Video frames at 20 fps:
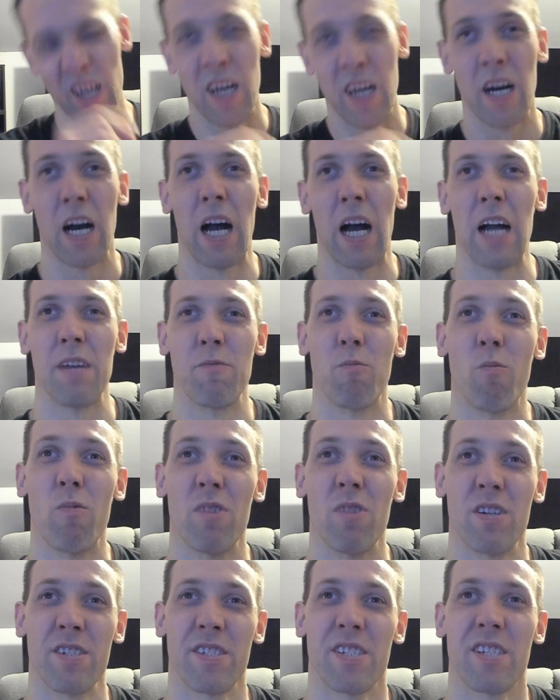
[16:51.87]
I
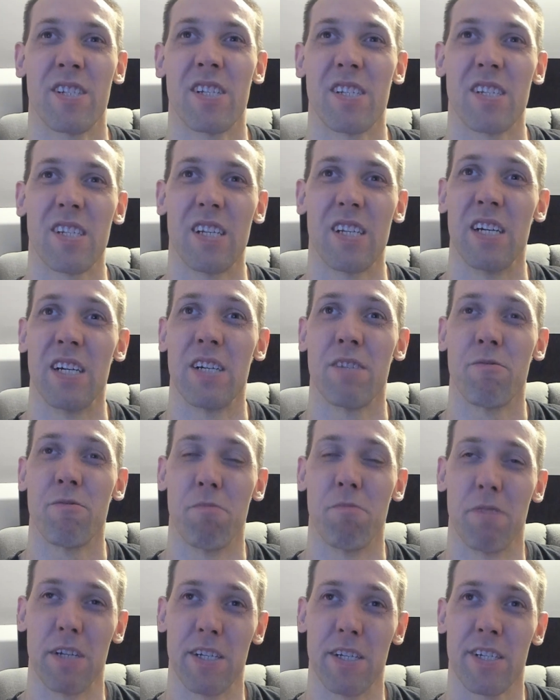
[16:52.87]
want to say
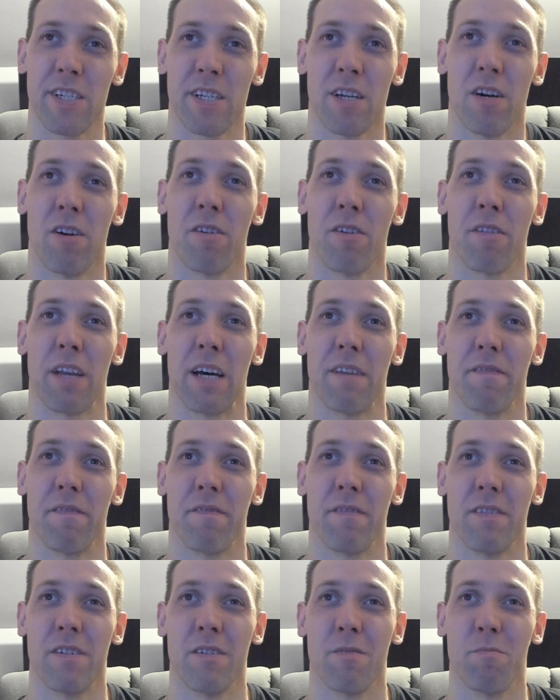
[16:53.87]
we saw that
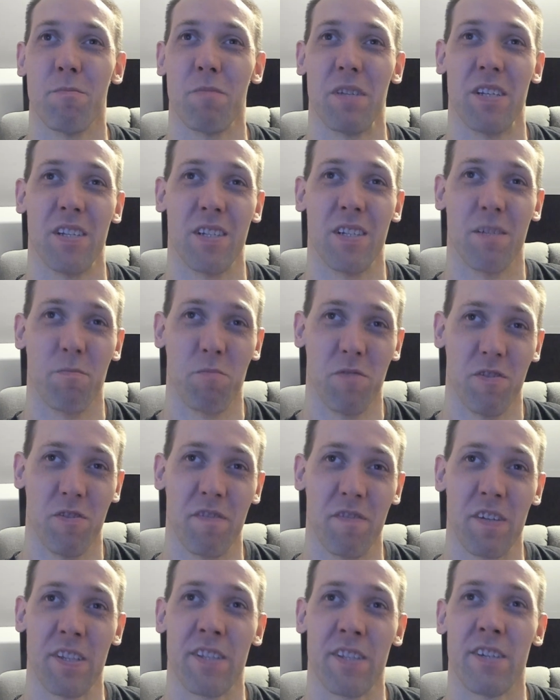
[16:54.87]
film in the movie
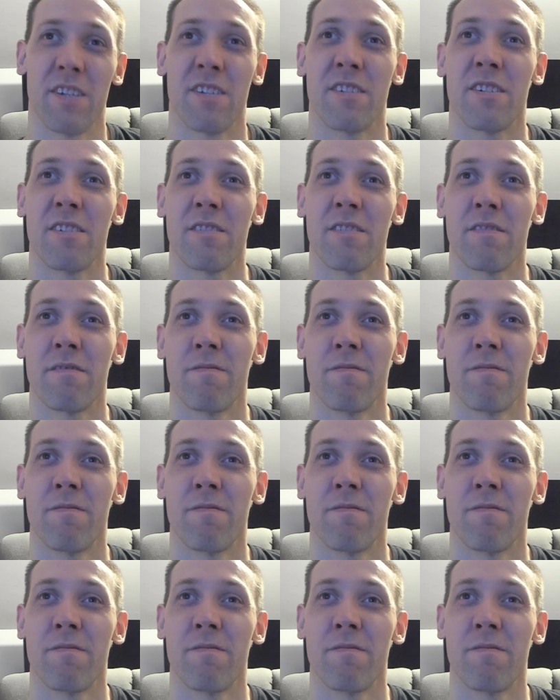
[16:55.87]
theater.